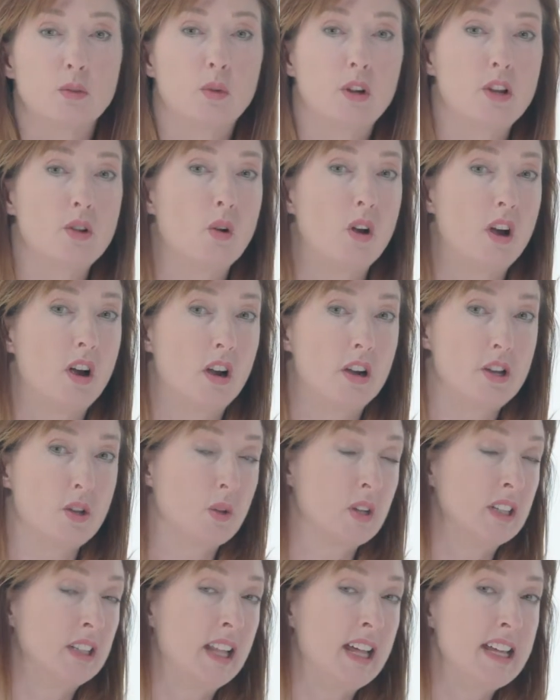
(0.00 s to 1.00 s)
where you are, you
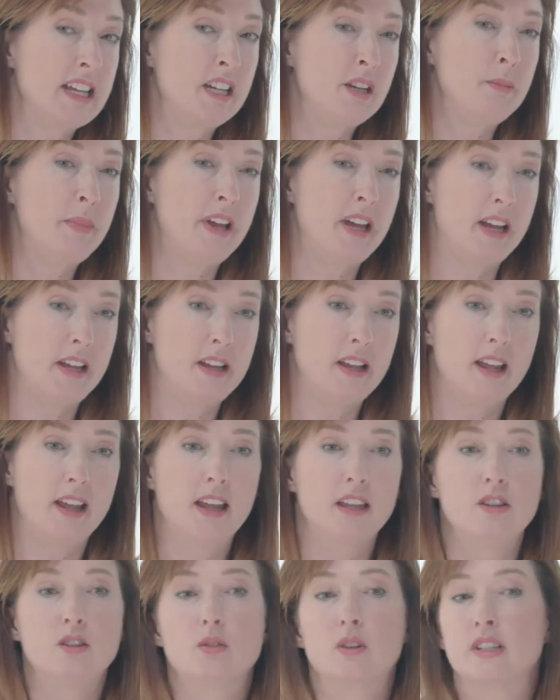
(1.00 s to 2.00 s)
can lay in a bed,
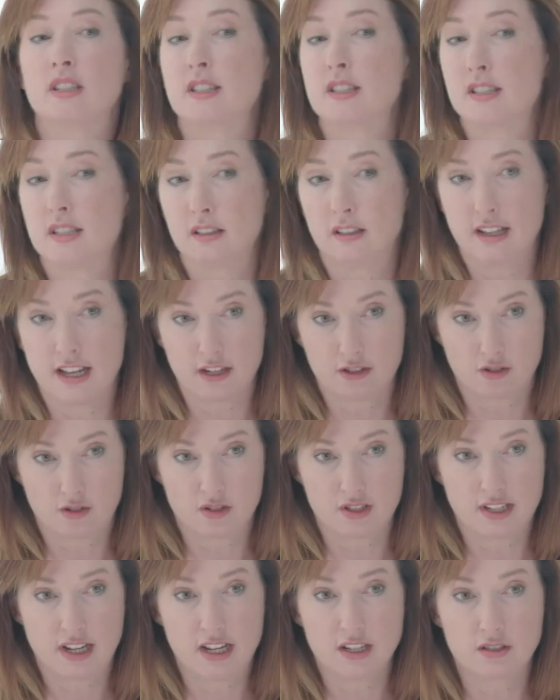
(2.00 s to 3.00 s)
and you can still
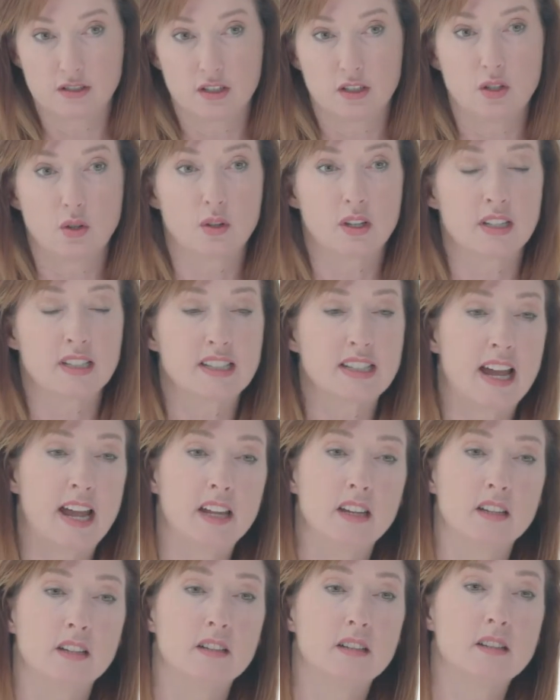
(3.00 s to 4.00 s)
exercise. You can
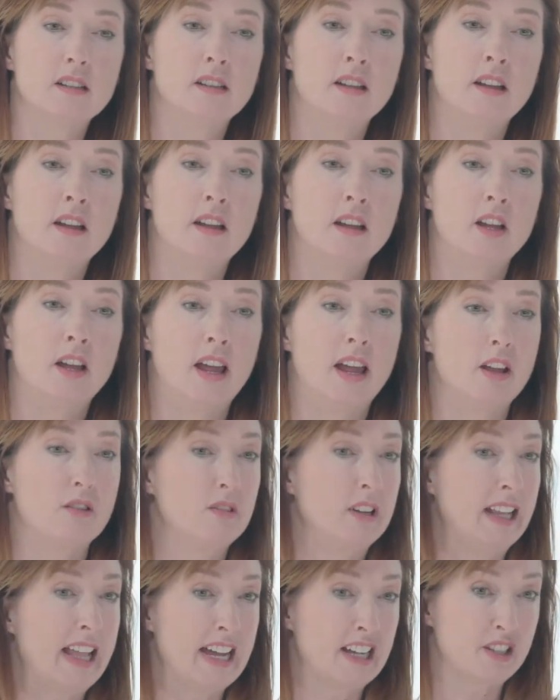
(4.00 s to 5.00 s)
tighten and
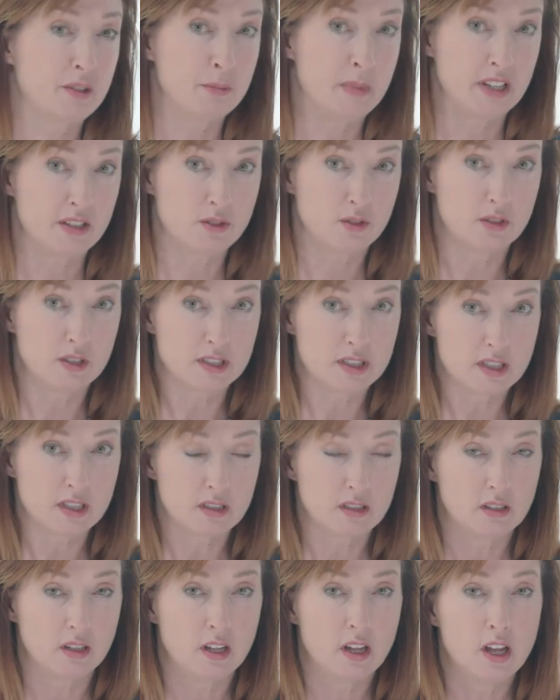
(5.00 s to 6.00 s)
relax muscles.
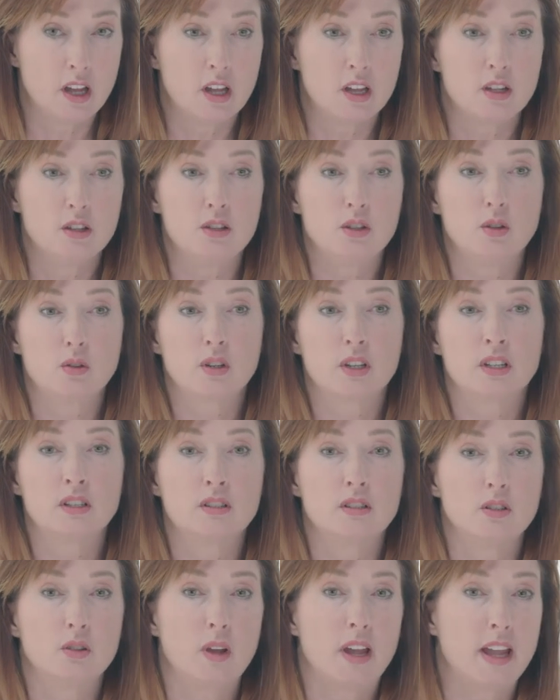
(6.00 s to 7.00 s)
You can
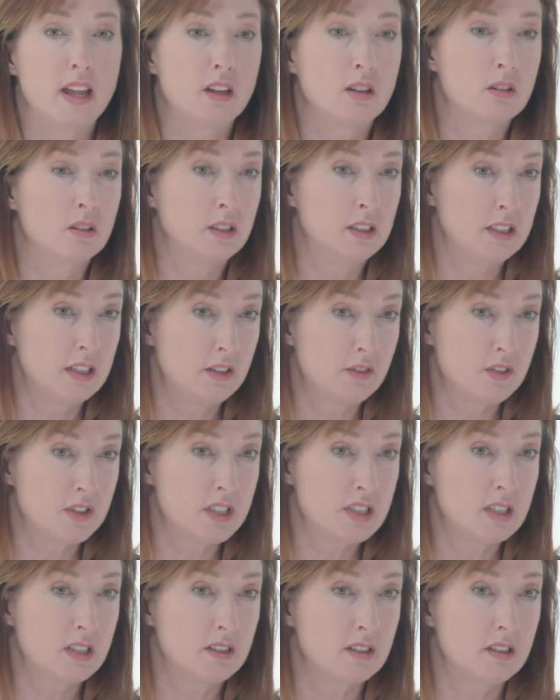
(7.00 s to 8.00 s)
do ankle lifts,